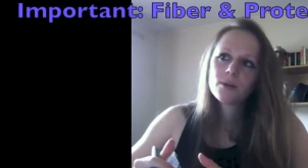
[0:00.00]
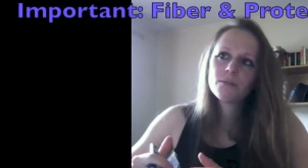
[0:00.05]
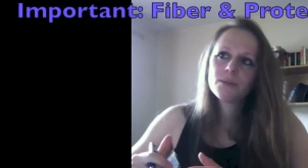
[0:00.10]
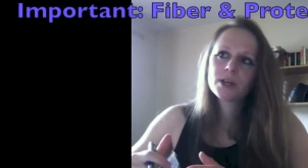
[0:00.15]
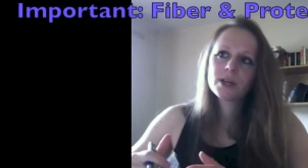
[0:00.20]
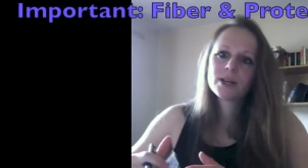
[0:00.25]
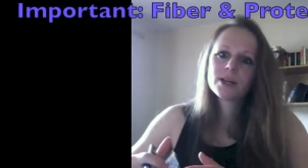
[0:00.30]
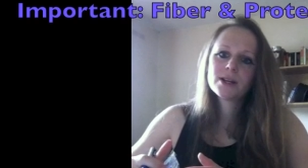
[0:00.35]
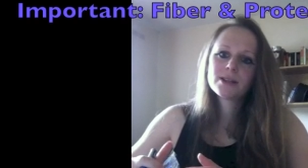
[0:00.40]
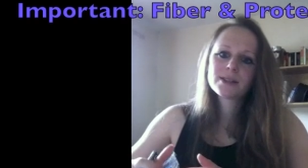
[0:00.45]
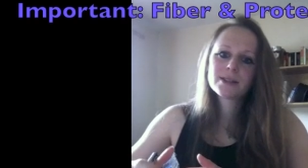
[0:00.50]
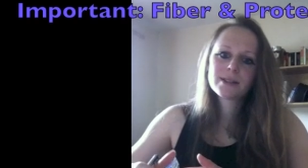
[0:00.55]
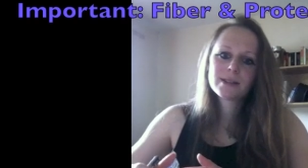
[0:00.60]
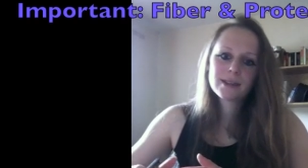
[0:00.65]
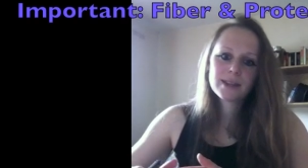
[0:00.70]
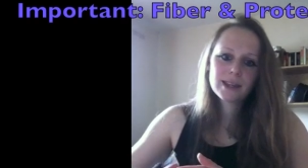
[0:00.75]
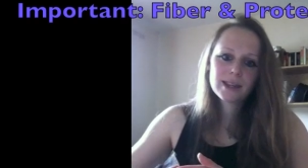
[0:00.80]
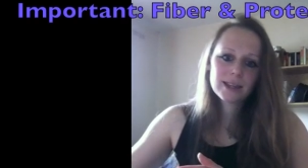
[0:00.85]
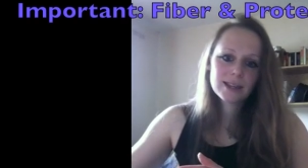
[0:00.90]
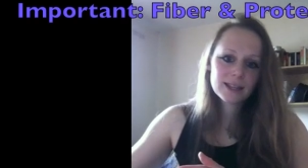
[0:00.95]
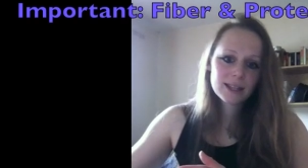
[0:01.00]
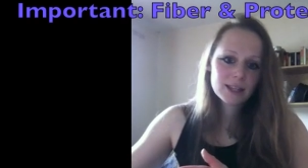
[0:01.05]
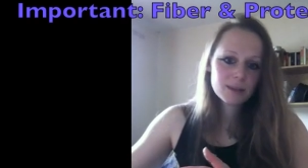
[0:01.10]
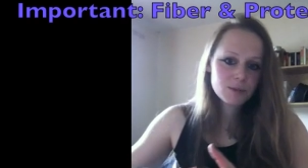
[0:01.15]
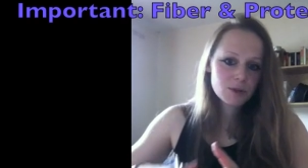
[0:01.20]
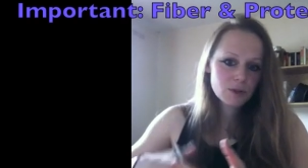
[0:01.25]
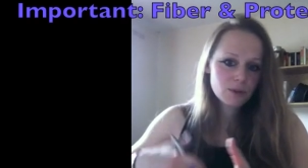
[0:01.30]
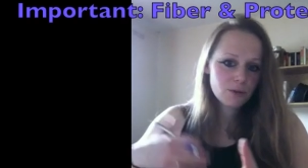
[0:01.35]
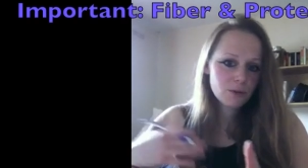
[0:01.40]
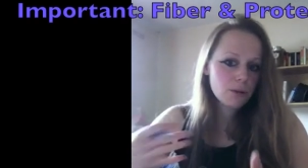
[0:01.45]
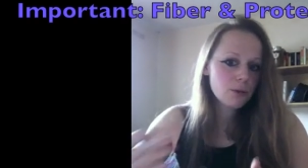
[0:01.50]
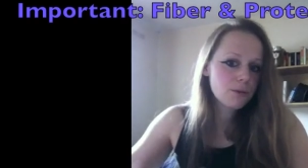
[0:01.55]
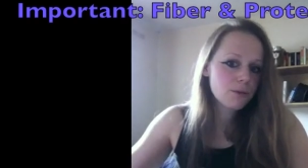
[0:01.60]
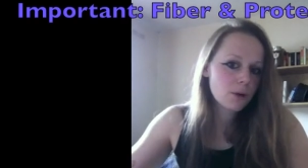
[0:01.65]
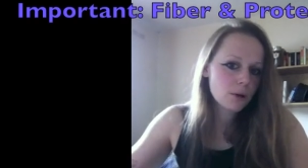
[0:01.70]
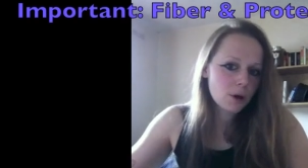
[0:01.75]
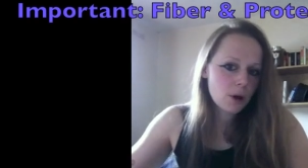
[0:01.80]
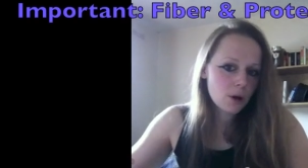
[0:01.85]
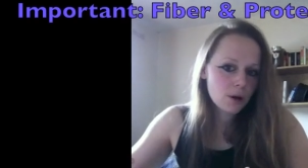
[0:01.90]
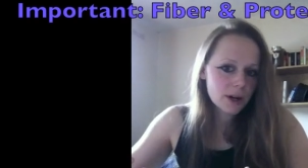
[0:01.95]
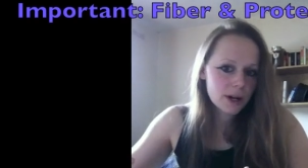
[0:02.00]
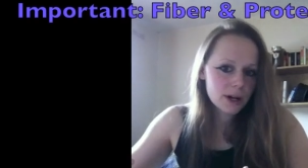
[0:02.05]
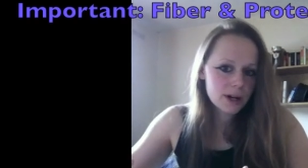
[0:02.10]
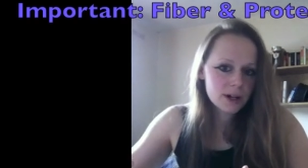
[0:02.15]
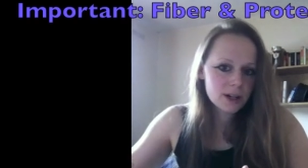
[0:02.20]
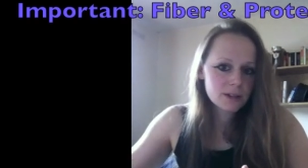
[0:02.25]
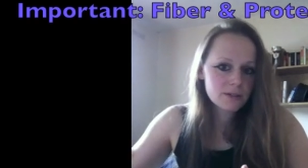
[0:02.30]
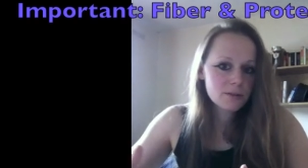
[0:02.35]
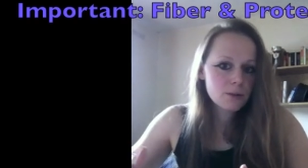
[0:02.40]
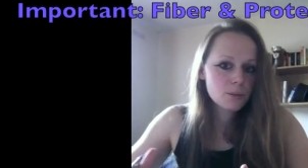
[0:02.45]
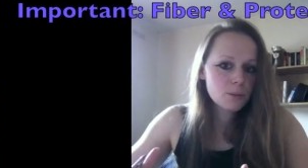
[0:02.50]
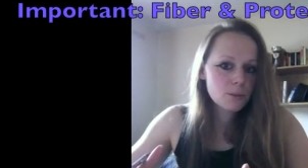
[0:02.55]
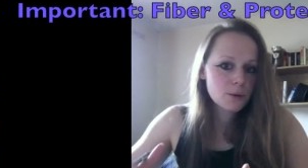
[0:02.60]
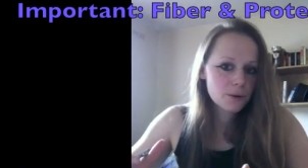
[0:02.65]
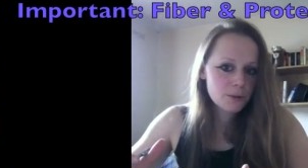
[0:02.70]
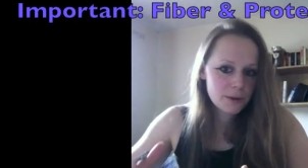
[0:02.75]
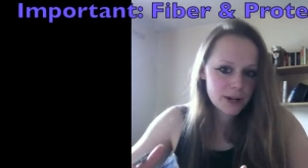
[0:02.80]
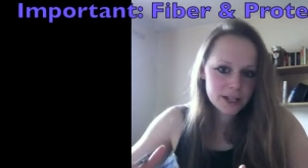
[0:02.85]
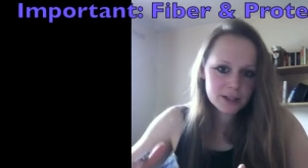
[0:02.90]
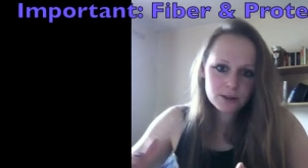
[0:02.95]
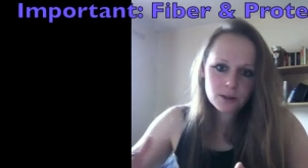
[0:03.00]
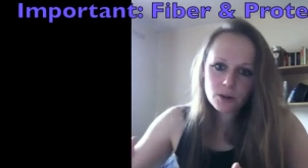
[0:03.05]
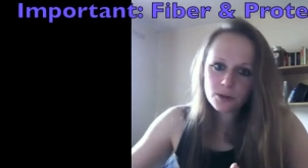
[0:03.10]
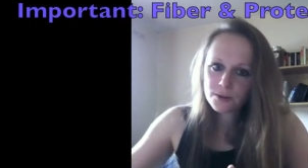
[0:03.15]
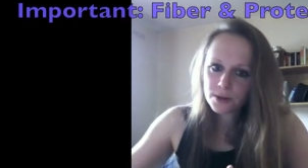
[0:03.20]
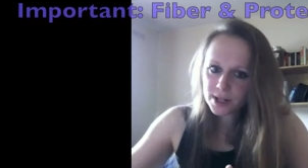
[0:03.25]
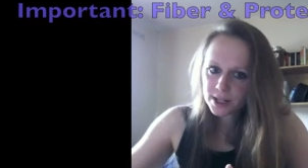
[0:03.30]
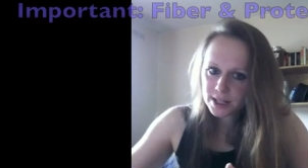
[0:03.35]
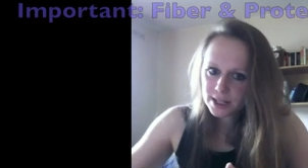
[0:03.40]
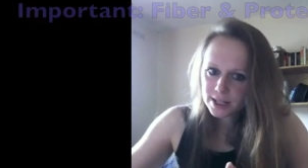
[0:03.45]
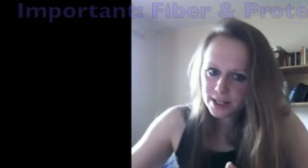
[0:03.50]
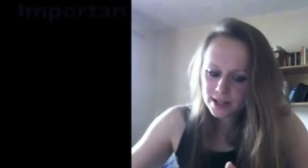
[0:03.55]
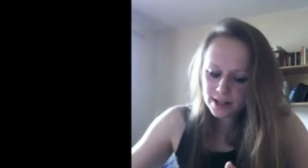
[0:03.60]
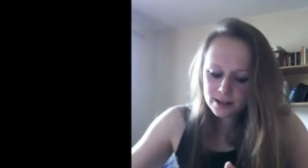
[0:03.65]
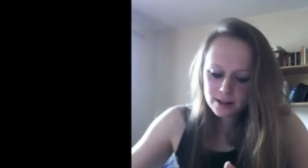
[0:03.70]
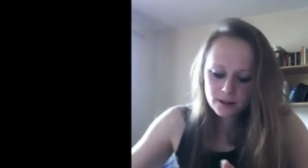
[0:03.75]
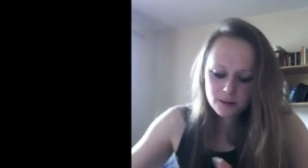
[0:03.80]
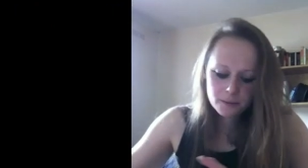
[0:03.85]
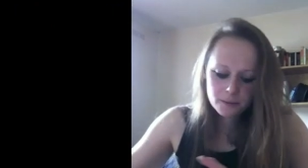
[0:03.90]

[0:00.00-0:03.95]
because it keeps you full for longer it will prevent overeating